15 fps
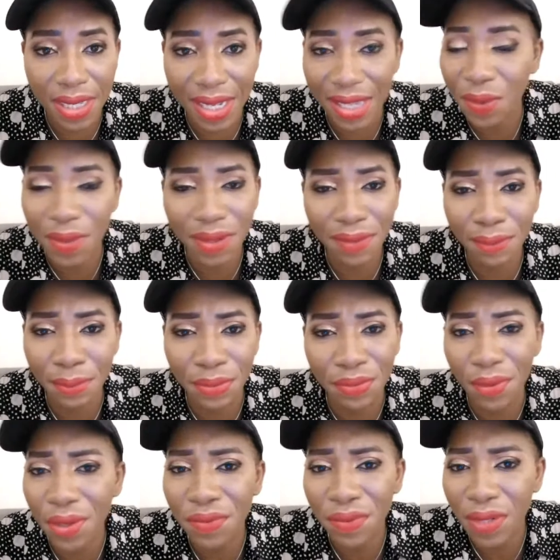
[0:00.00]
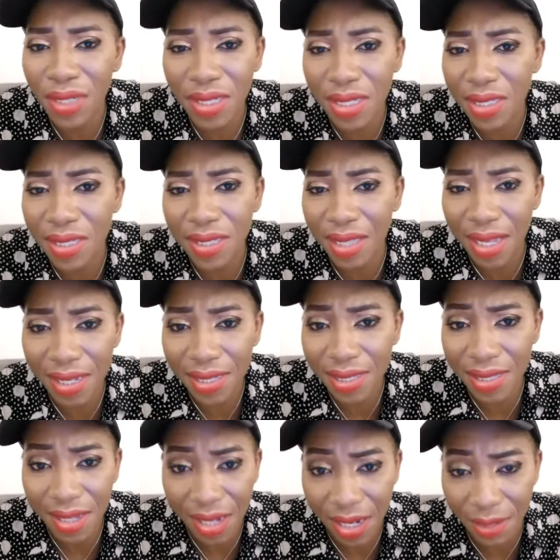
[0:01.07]
Like, before you finish it, it takes
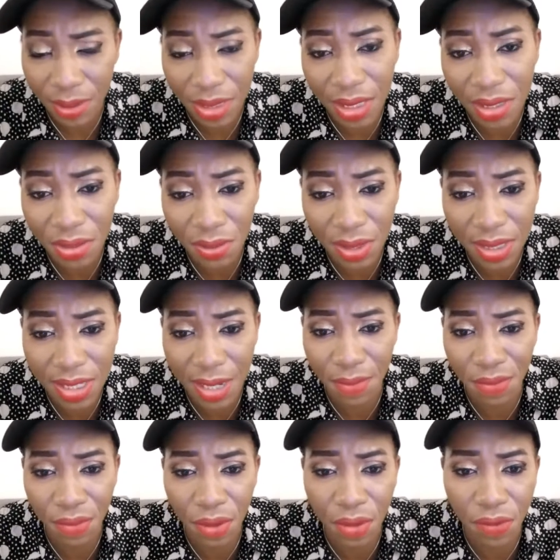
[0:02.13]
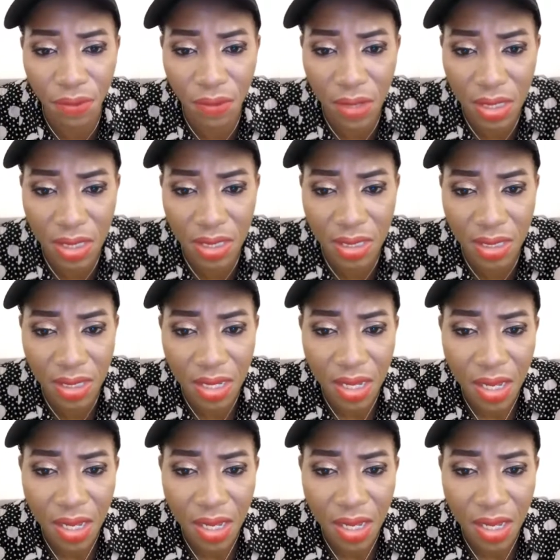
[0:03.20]
time. It takes really time before you finish it.